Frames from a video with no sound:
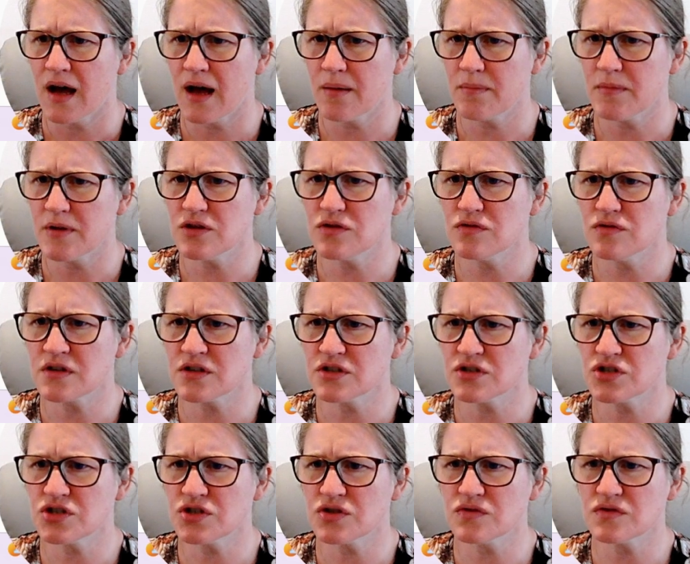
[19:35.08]
You can
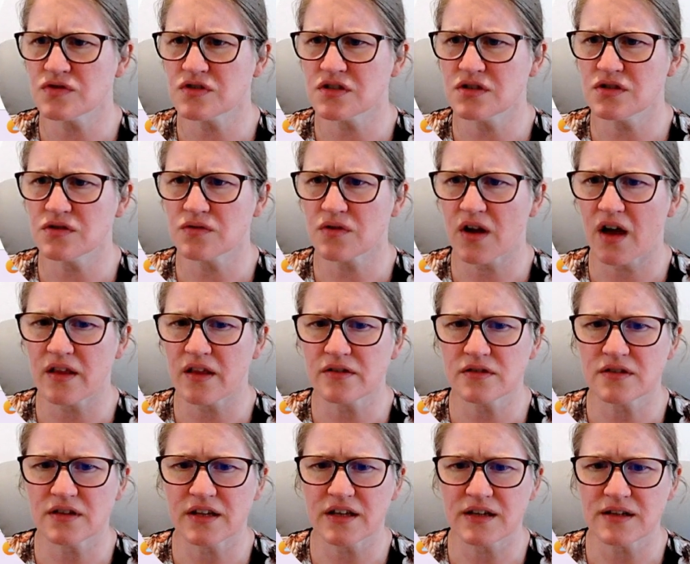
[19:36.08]
choose to do
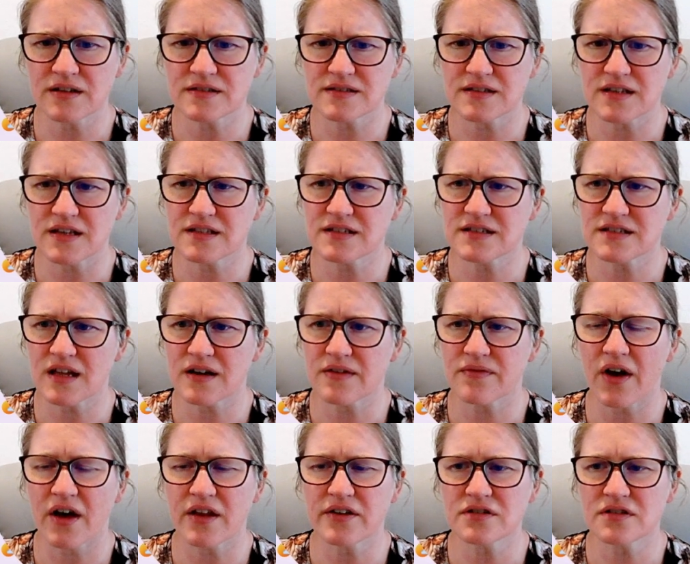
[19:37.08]
colored links instead of
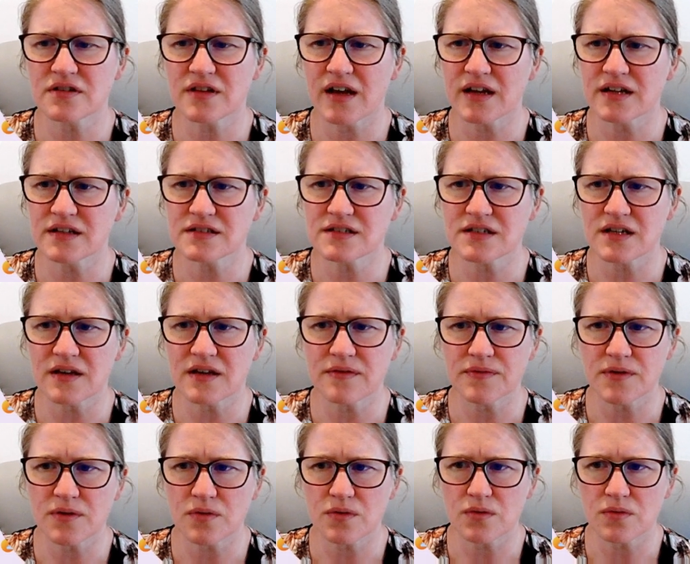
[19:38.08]
underlined if
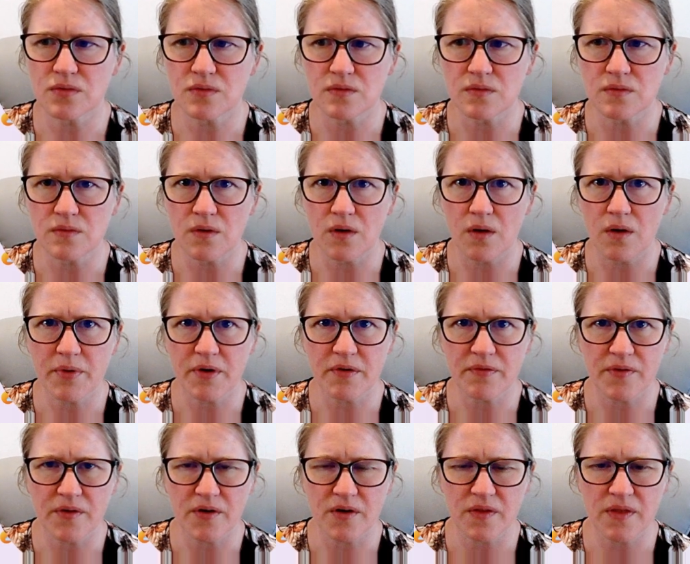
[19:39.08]
you
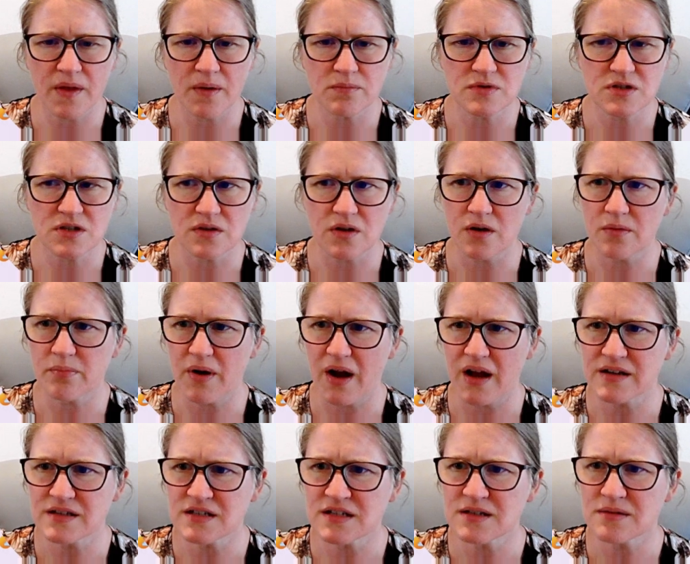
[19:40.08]
prefer them to look
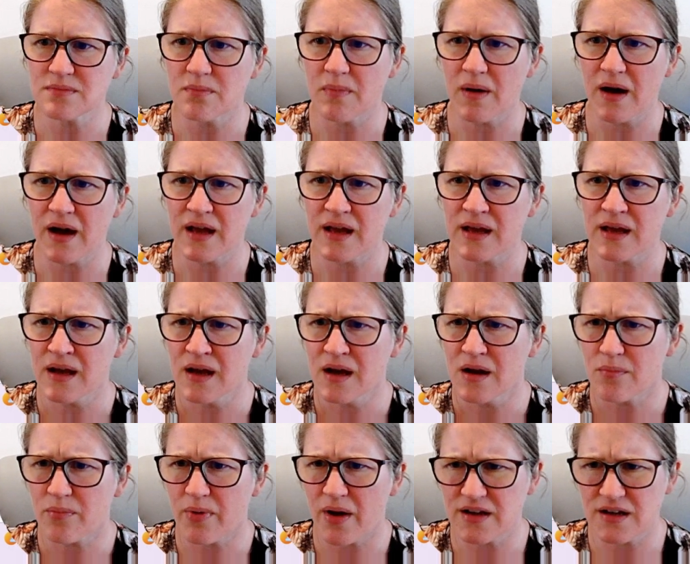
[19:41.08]
branded. My
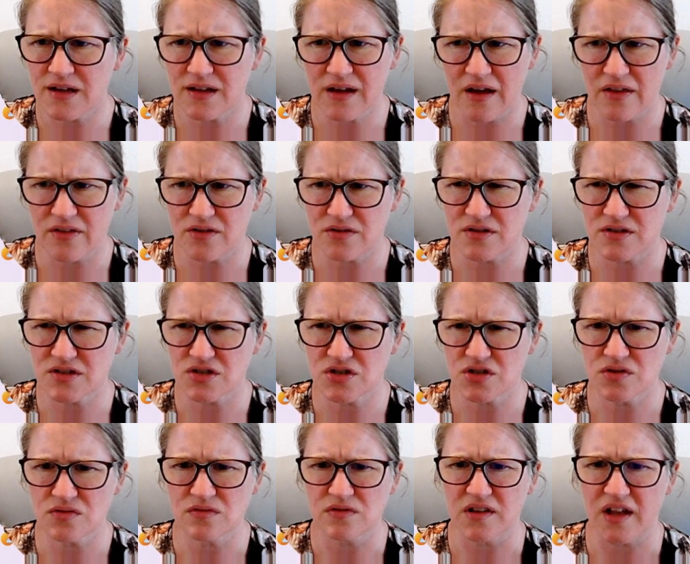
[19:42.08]
branded color is
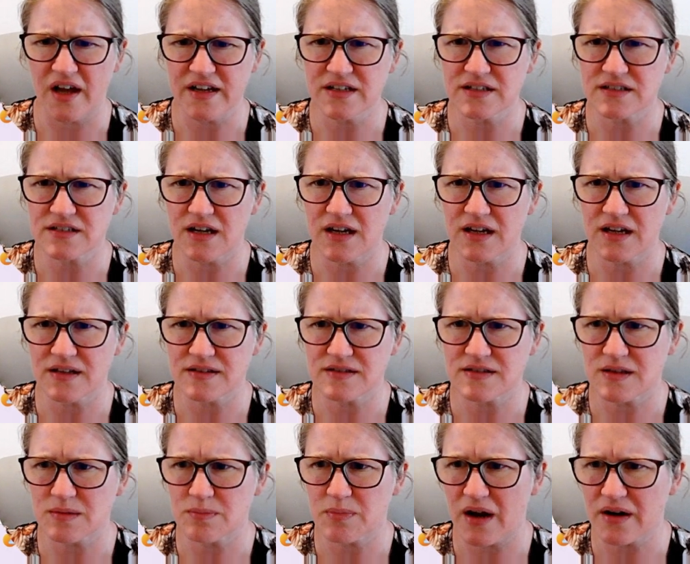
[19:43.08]
too light against
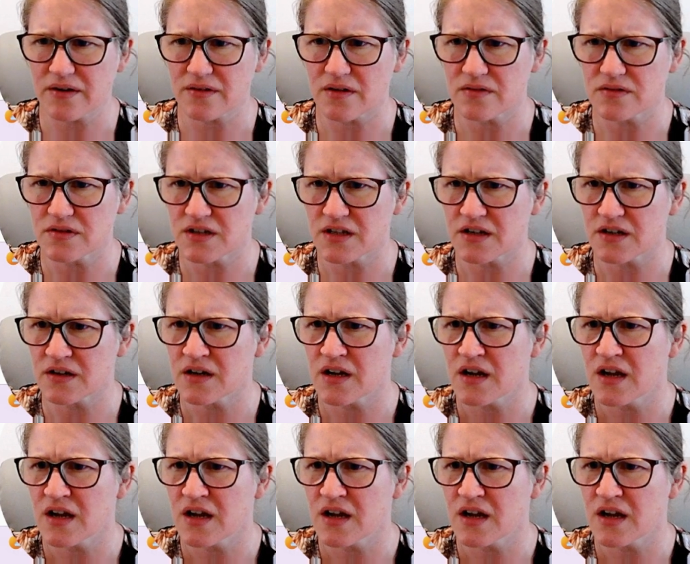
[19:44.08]
the background here,